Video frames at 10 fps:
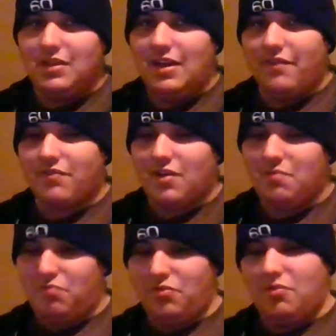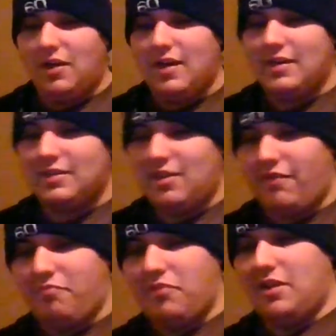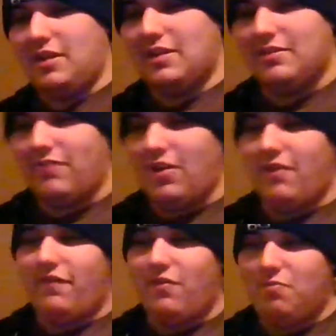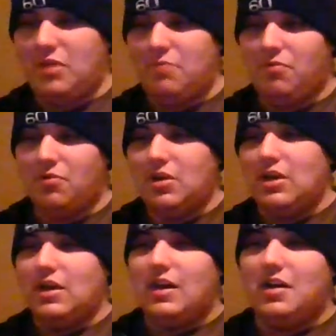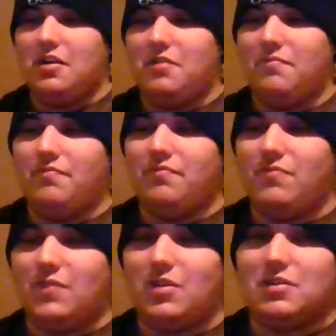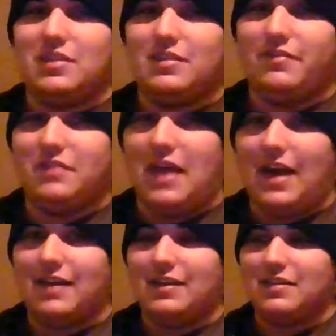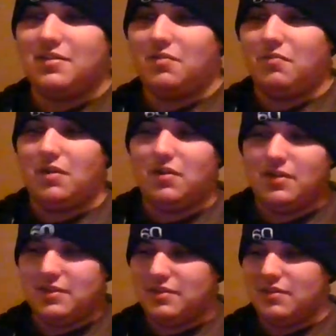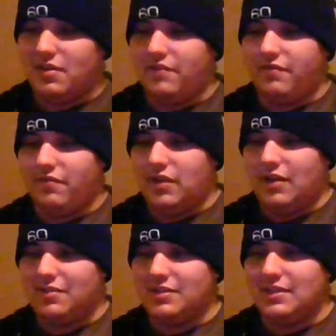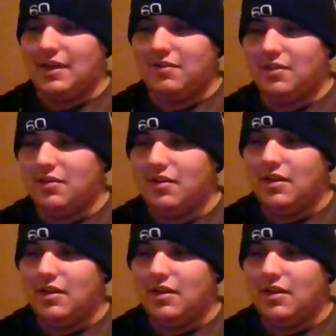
have run Blue Eyes and have played against very few people, your sense of tactics and awareness of what else is out there